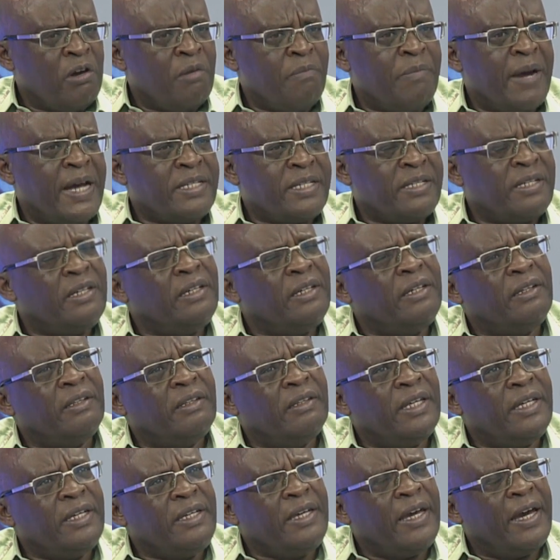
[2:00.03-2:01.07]
But in
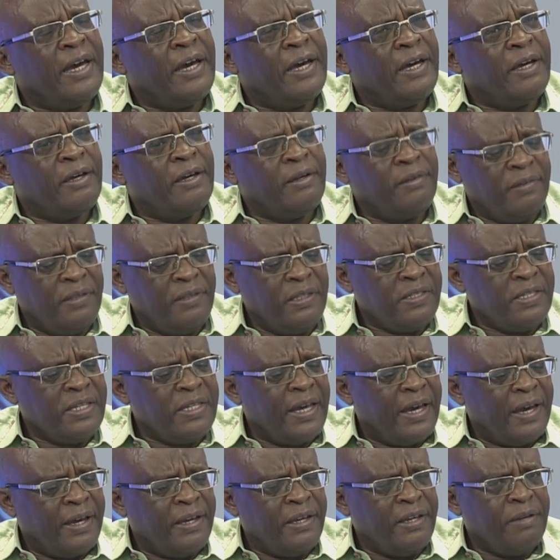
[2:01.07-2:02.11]
the year, this
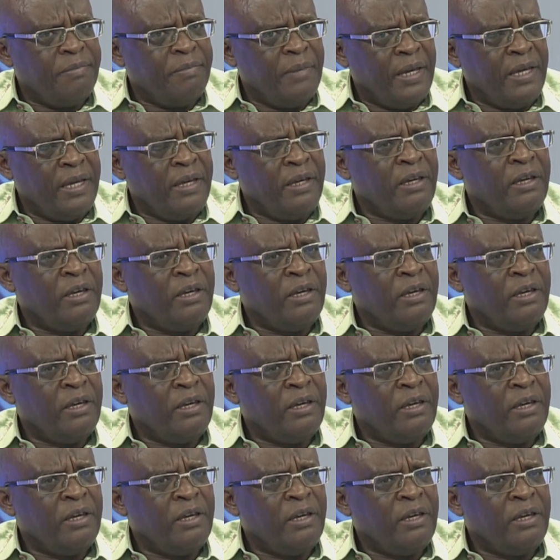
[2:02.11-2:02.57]
year in May,